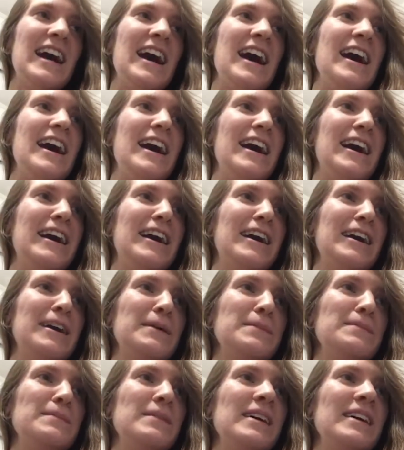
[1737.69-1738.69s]

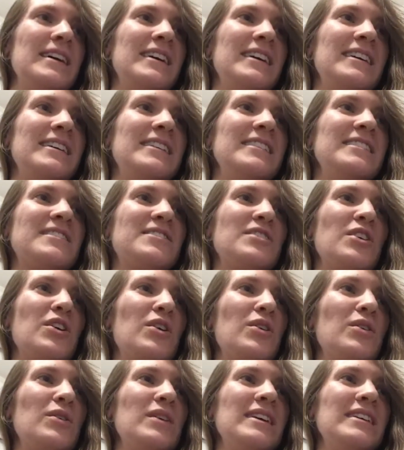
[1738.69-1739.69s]
Um,
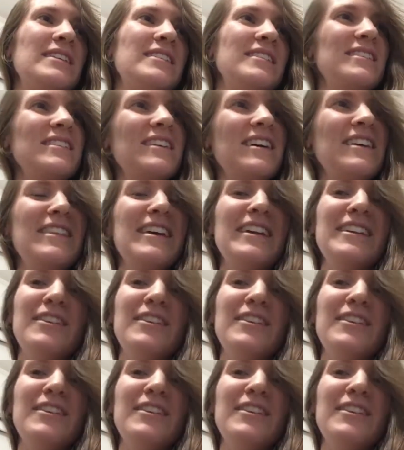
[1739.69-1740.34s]
so, and